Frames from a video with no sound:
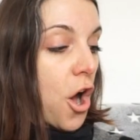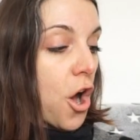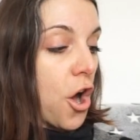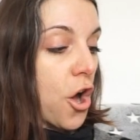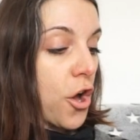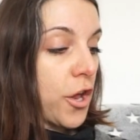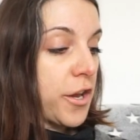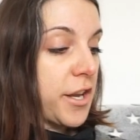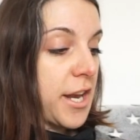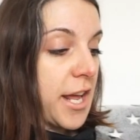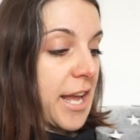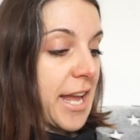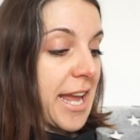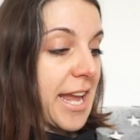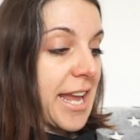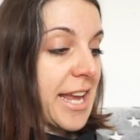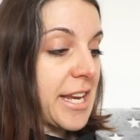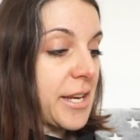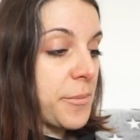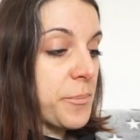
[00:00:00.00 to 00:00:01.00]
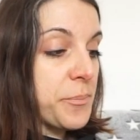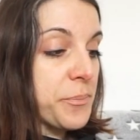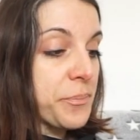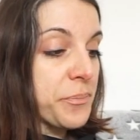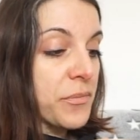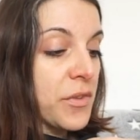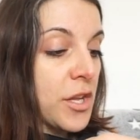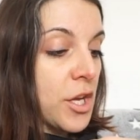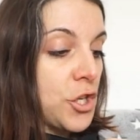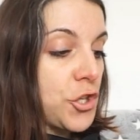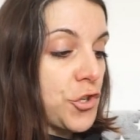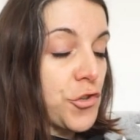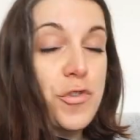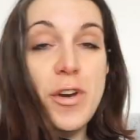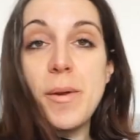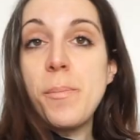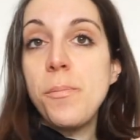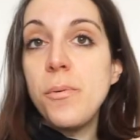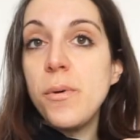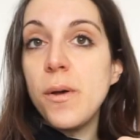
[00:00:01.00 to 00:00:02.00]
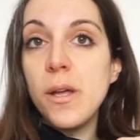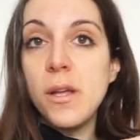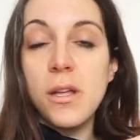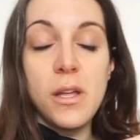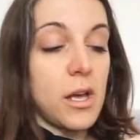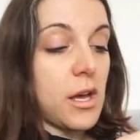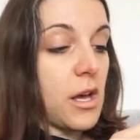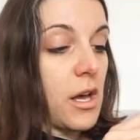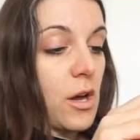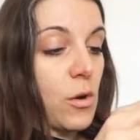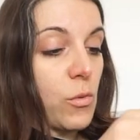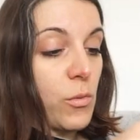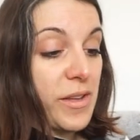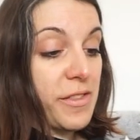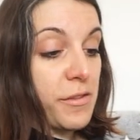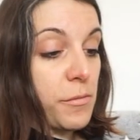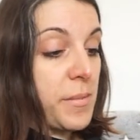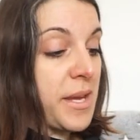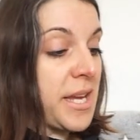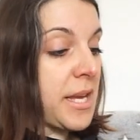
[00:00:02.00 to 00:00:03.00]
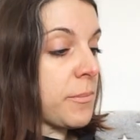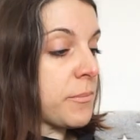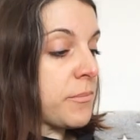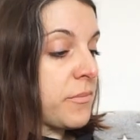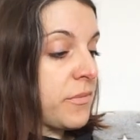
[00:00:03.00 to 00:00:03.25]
on a trip with me.